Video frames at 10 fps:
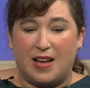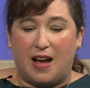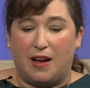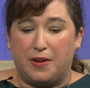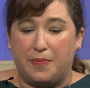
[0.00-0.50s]

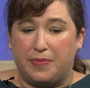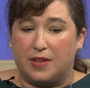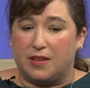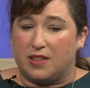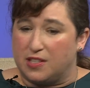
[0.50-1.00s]
Um,
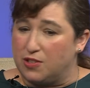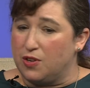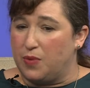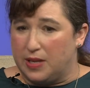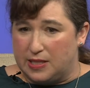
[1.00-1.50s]
the
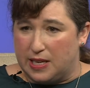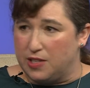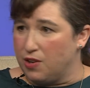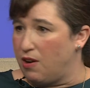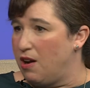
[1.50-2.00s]
Student Wellness
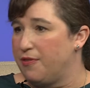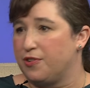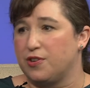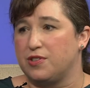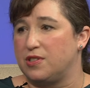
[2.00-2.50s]
Center
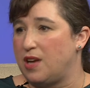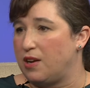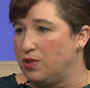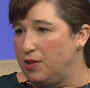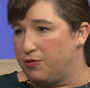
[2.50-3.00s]
offers not
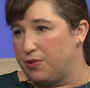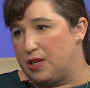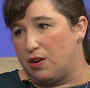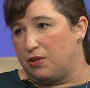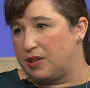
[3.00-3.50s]
only free
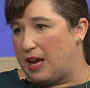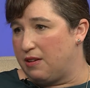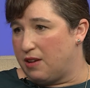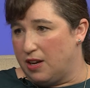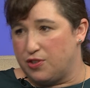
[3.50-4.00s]
oh,
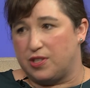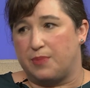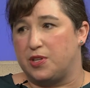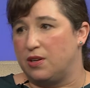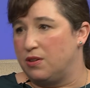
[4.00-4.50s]

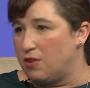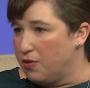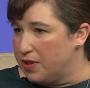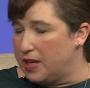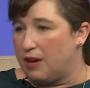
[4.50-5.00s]
contraception, over
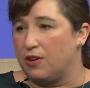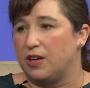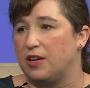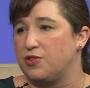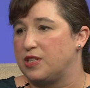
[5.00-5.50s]
the counter
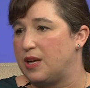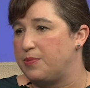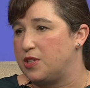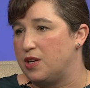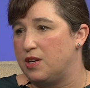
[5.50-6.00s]

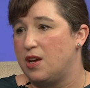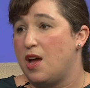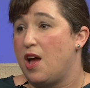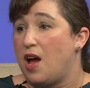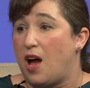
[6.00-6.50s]
contraception,
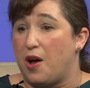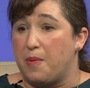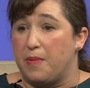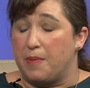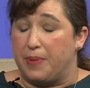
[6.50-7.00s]

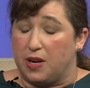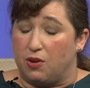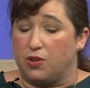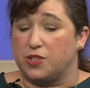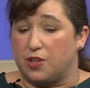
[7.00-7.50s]
um, but
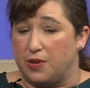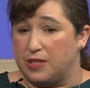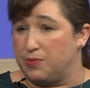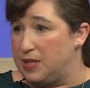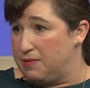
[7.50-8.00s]
also,
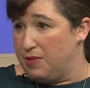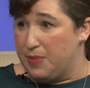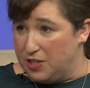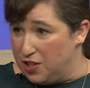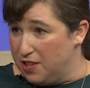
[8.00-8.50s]
as we, we
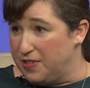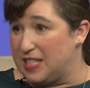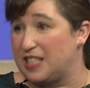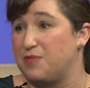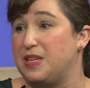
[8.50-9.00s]
mentioned, the
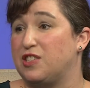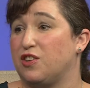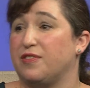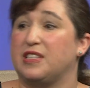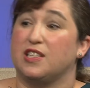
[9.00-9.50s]
vasectomy
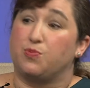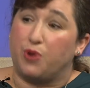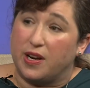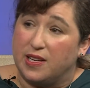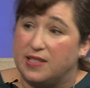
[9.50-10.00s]
services,
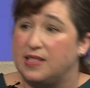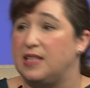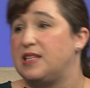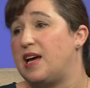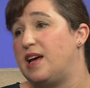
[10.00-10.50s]
pregnancy
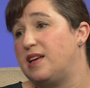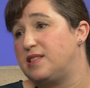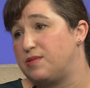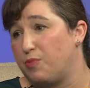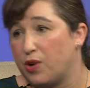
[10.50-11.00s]

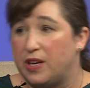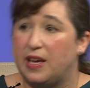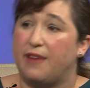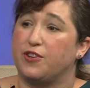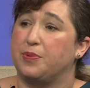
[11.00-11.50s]
tests, morning
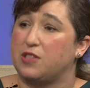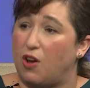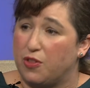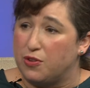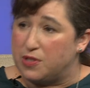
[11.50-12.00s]
after pills,
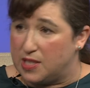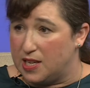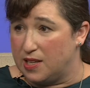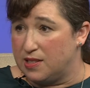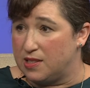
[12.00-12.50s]
all those
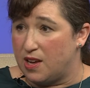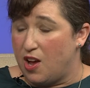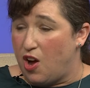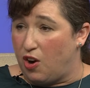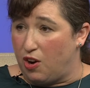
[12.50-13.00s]
things
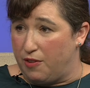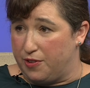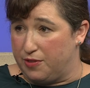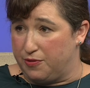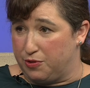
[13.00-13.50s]
are
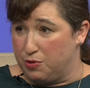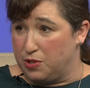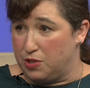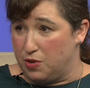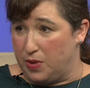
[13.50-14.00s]
offered through the
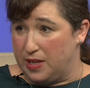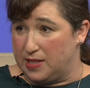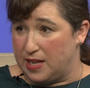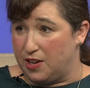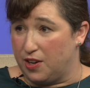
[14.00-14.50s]
Student Wellness
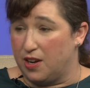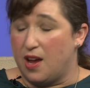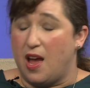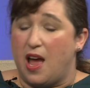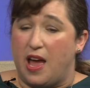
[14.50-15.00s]
Center.
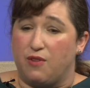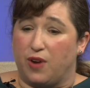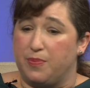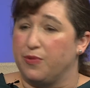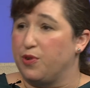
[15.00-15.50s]
And
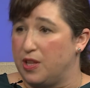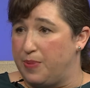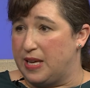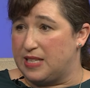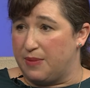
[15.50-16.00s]
right before the
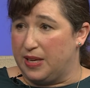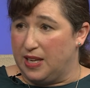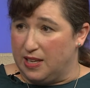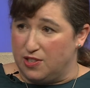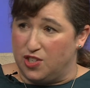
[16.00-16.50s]
pandemic
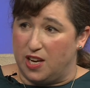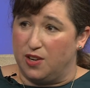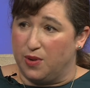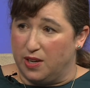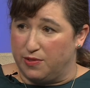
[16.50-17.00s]
hit in
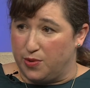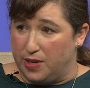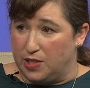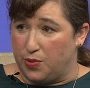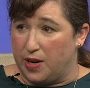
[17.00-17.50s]
January of
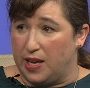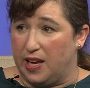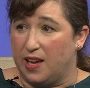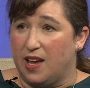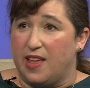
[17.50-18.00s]

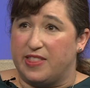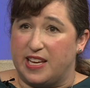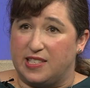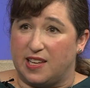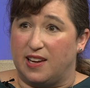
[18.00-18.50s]
2020,
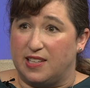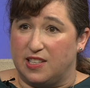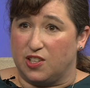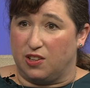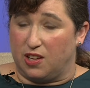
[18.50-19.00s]
they signed
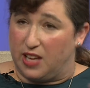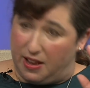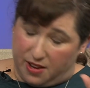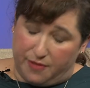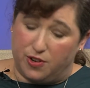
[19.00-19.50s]
into
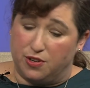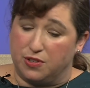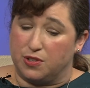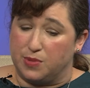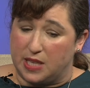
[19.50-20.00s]
Governor
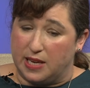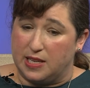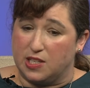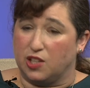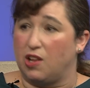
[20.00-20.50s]
Newsom signed
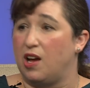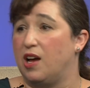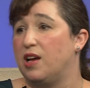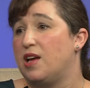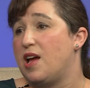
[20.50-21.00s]
into
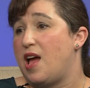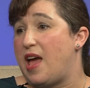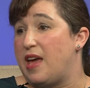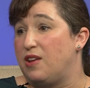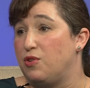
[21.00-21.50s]
law
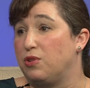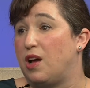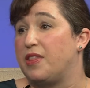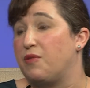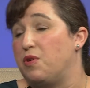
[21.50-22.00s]
a new
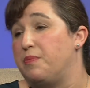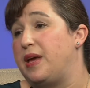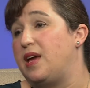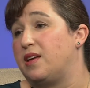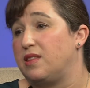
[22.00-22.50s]
law that will
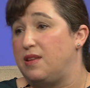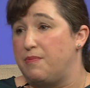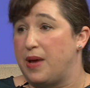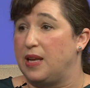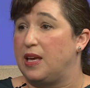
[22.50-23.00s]
make the
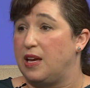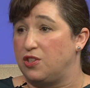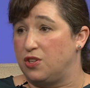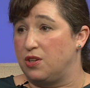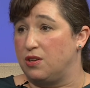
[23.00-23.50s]

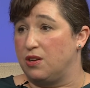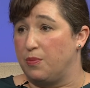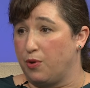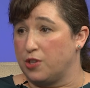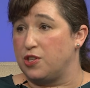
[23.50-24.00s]
medication
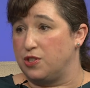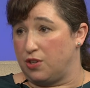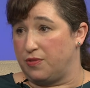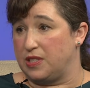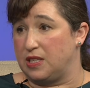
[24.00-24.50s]
abortion
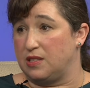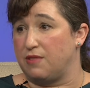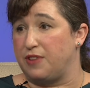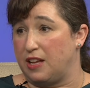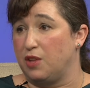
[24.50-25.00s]
services
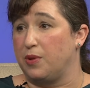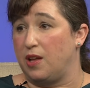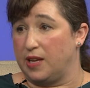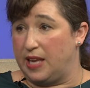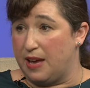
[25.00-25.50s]
available
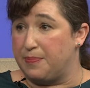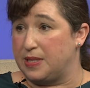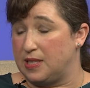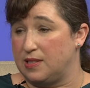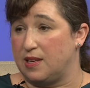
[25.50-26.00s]
on
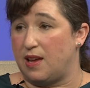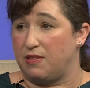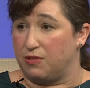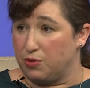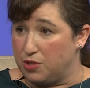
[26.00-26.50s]
campuses at, eh,
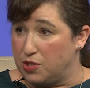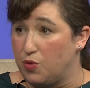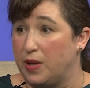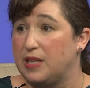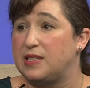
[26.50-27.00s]
through the
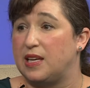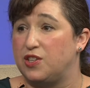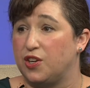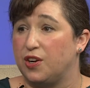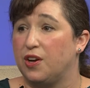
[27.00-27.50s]
Student Wellness
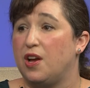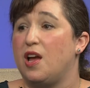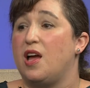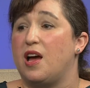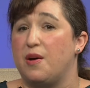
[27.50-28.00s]
Center
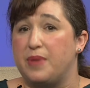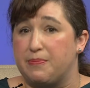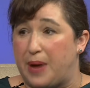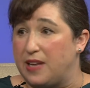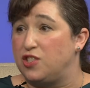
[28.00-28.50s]
wow. um,
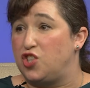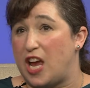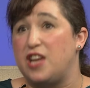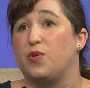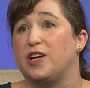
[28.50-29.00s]
by
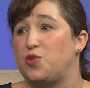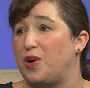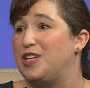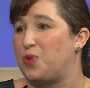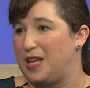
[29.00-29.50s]
January
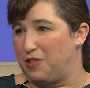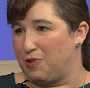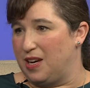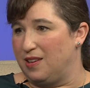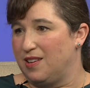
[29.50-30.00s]

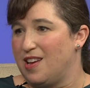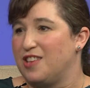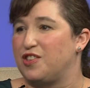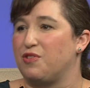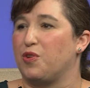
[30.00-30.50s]
2023.
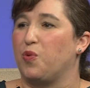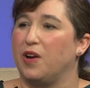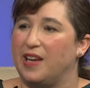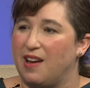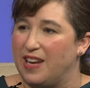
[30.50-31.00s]
So they're
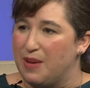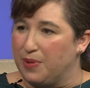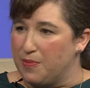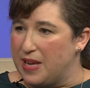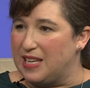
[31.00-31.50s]
working on
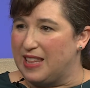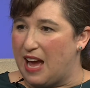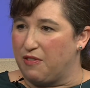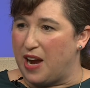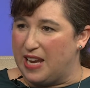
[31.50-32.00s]
implementing
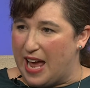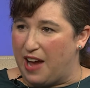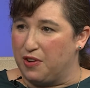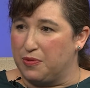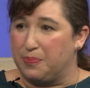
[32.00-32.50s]
that right
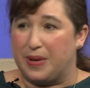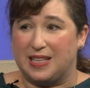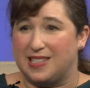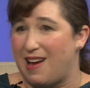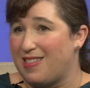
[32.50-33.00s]
now, but
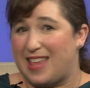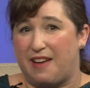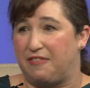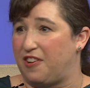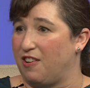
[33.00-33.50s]
it's not
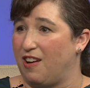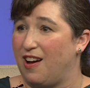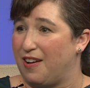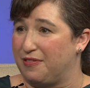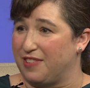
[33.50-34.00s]
that far
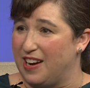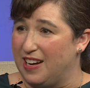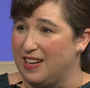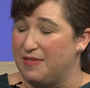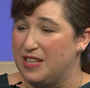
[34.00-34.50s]
off,
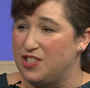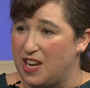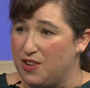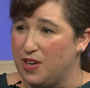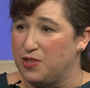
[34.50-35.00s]
right? No. I mean,
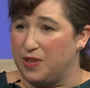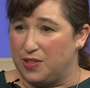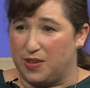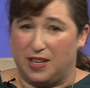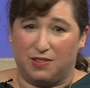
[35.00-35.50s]
January
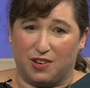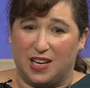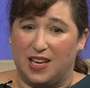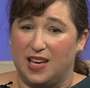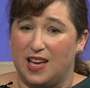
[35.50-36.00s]

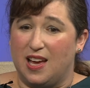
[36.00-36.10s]
2023.